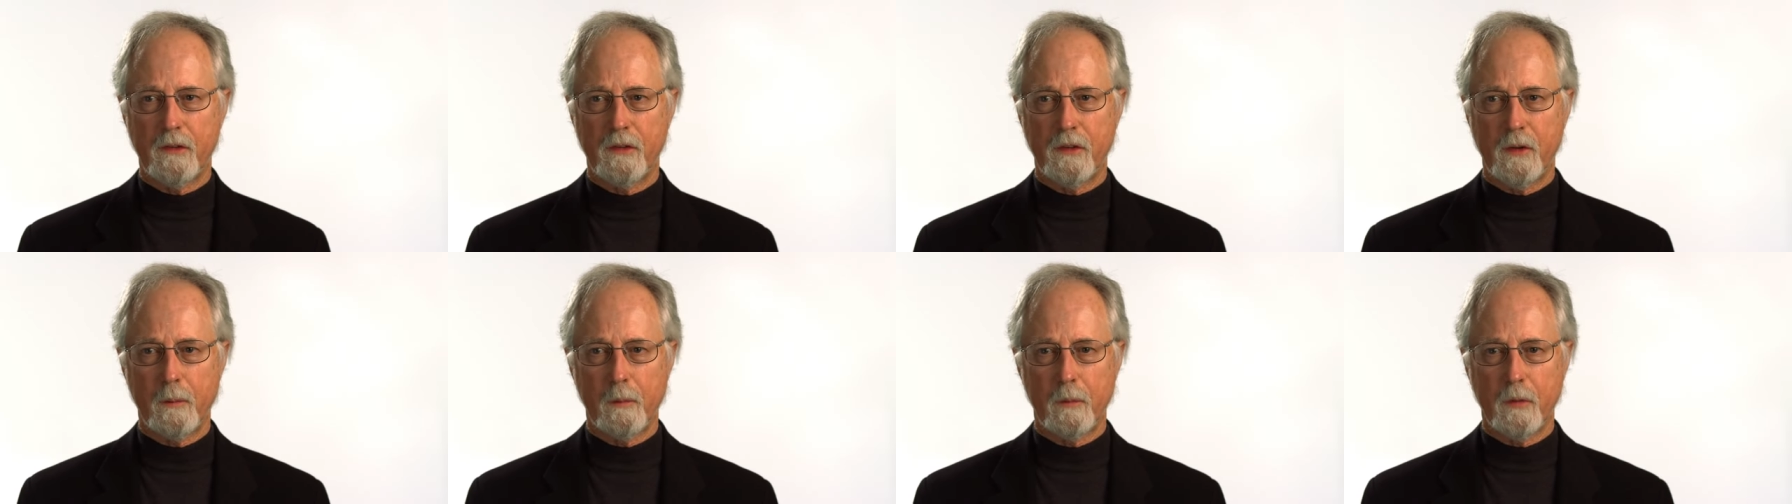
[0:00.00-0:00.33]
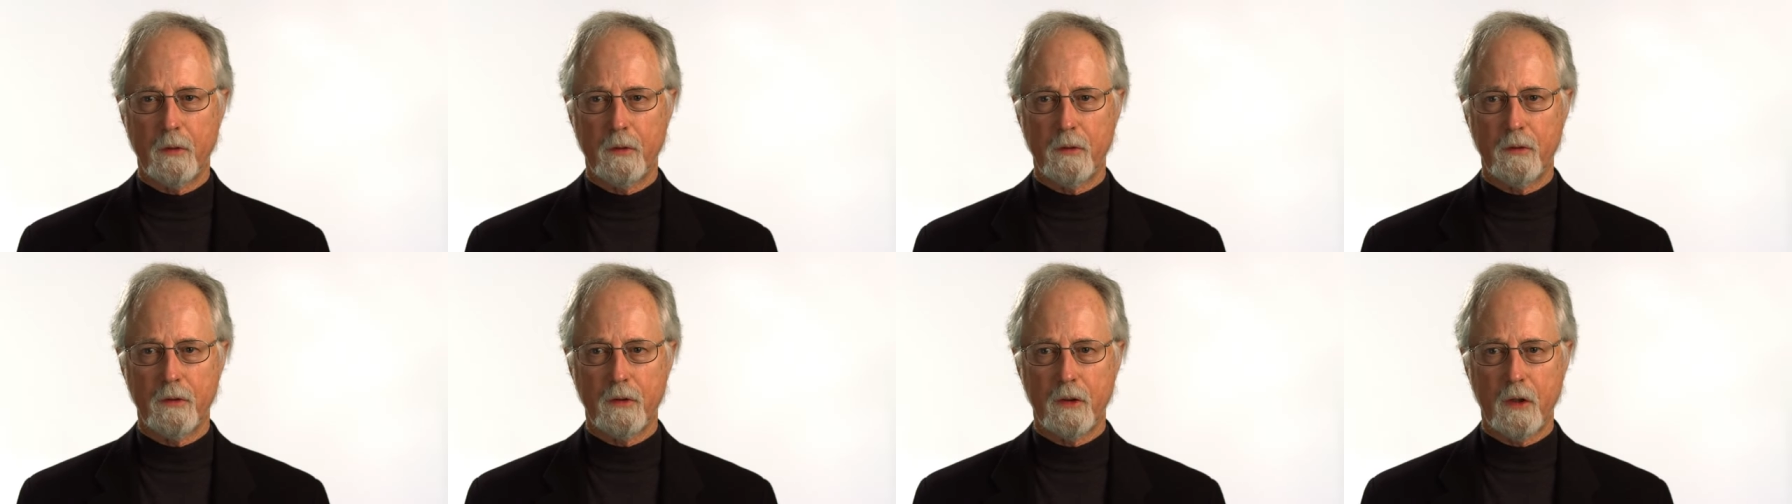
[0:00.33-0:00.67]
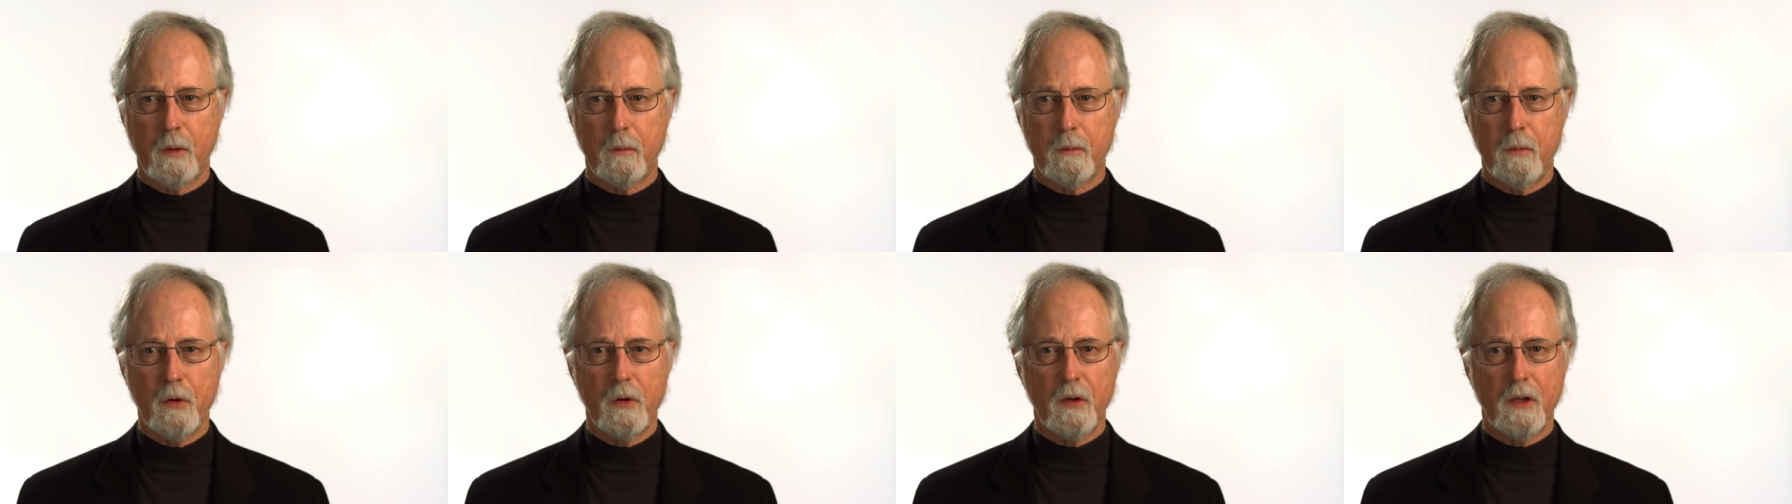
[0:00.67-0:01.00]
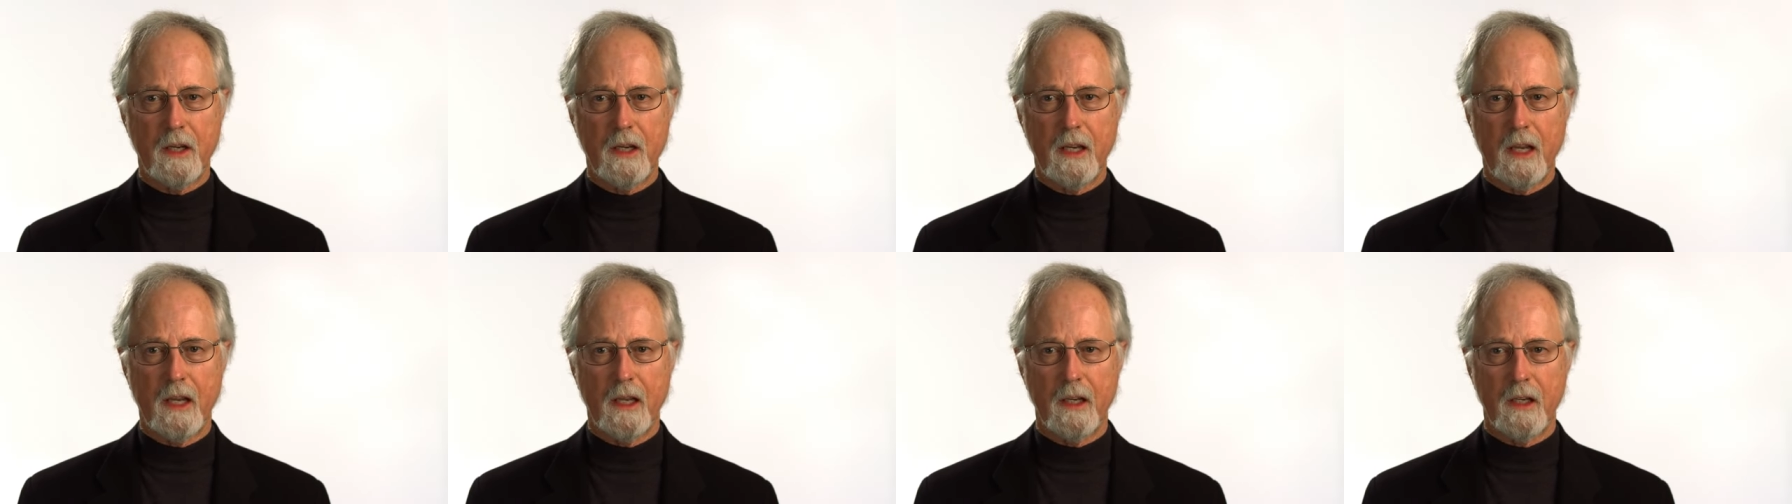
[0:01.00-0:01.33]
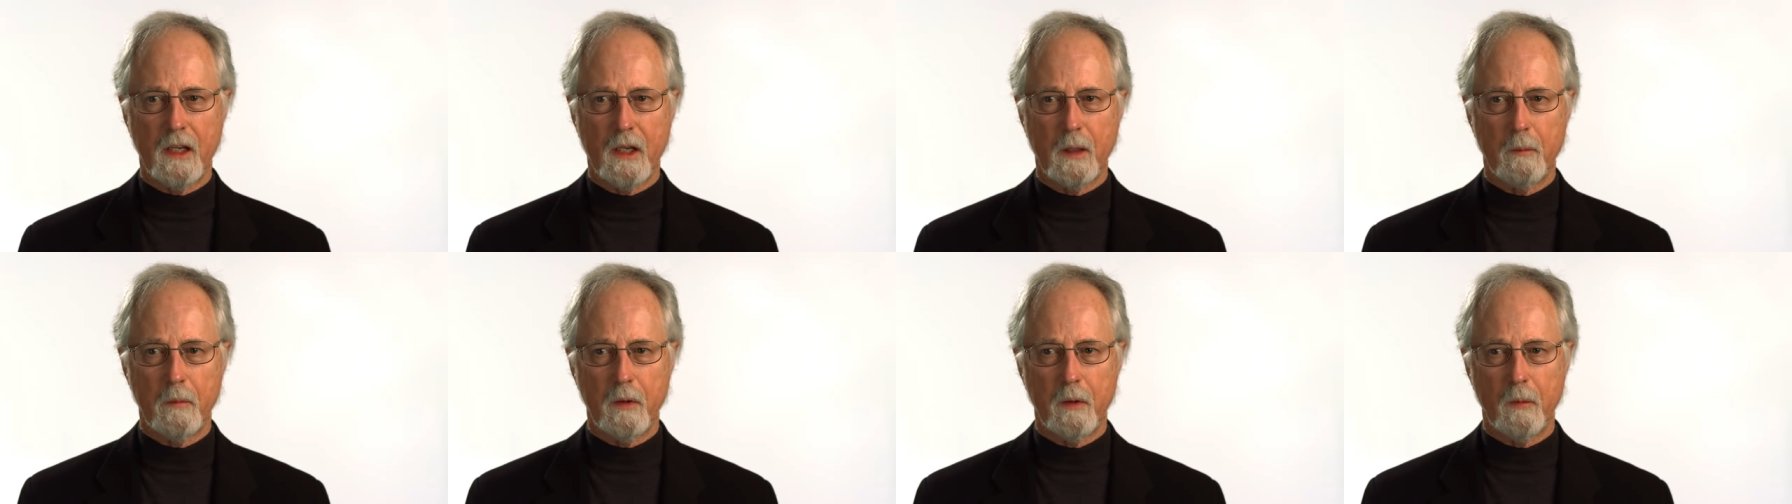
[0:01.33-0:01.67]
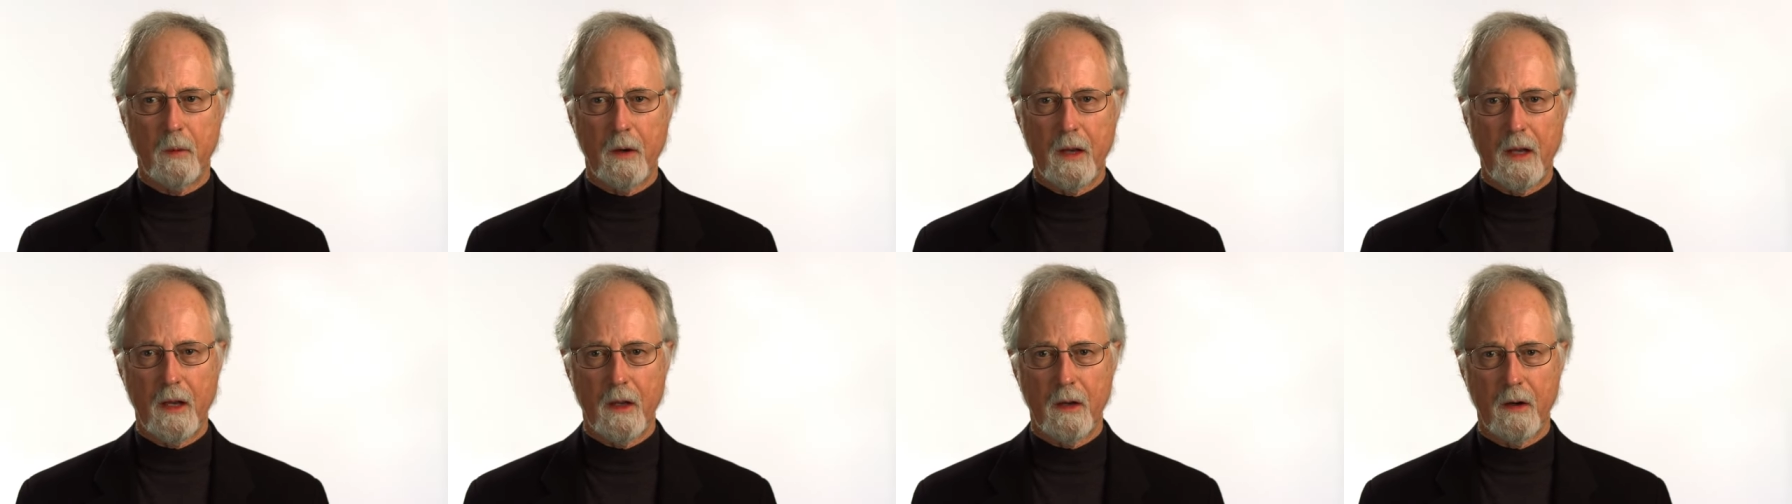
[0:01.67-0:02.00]
symbols communicate and can be
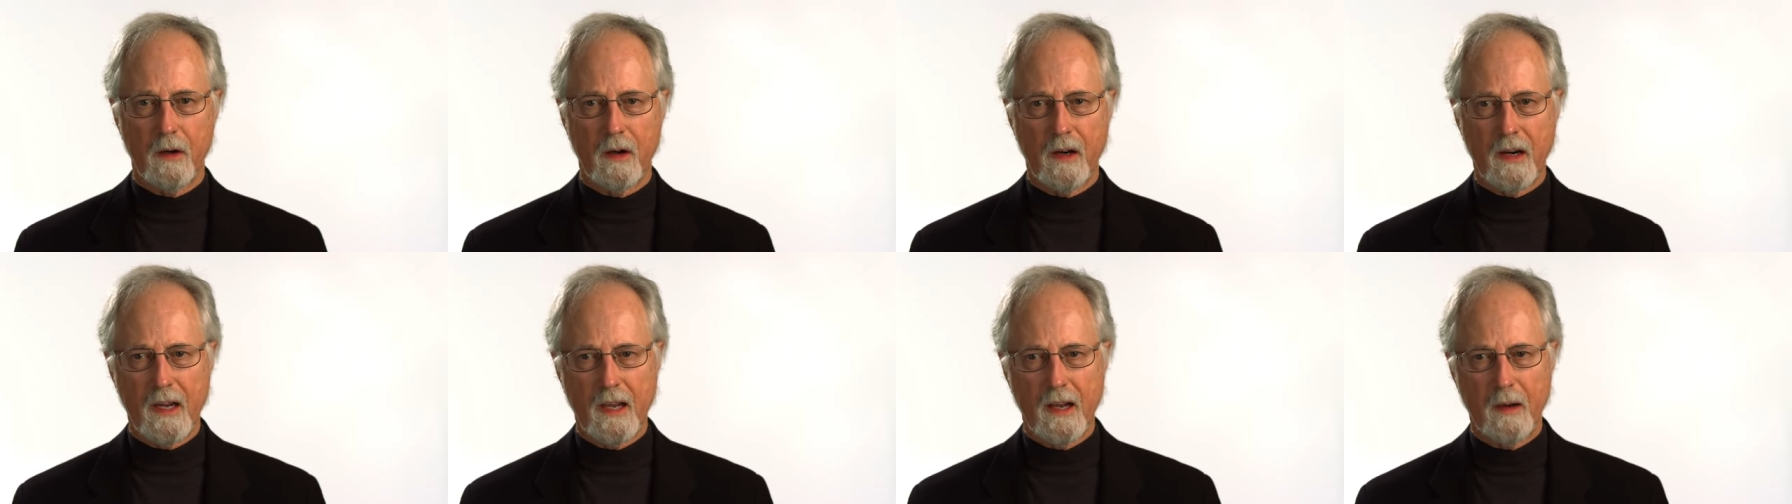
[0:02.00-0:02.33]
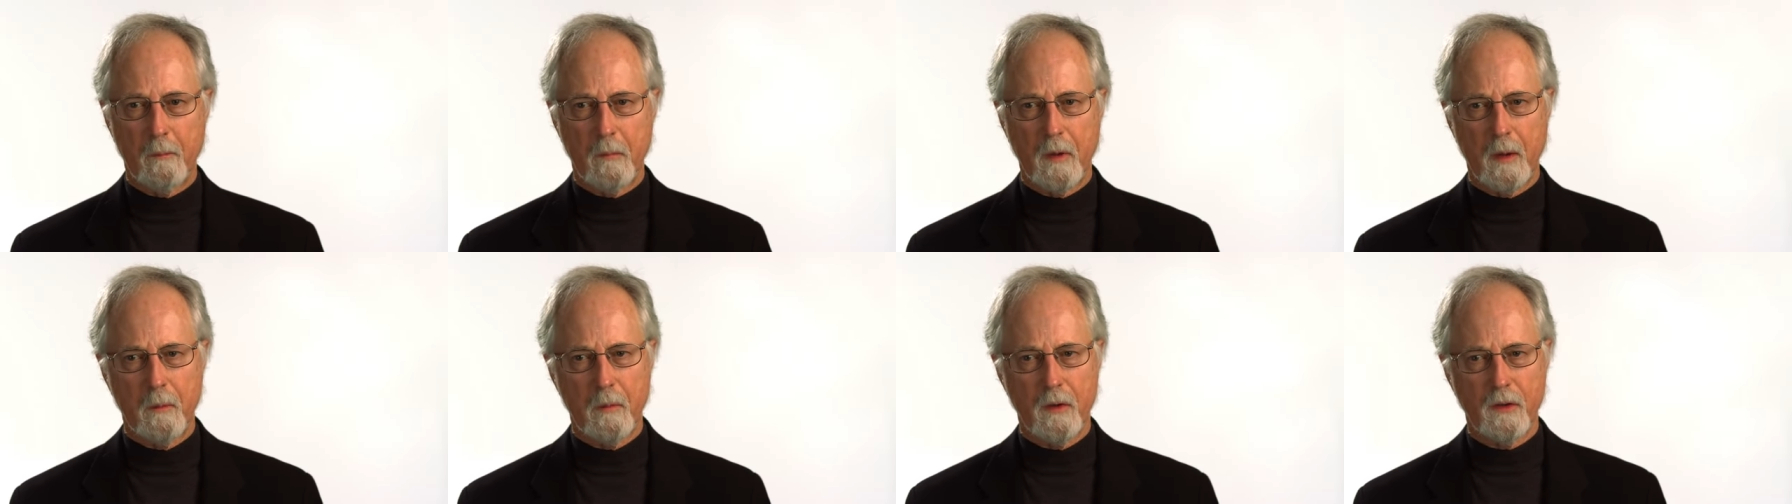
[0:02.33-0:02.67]
read or can be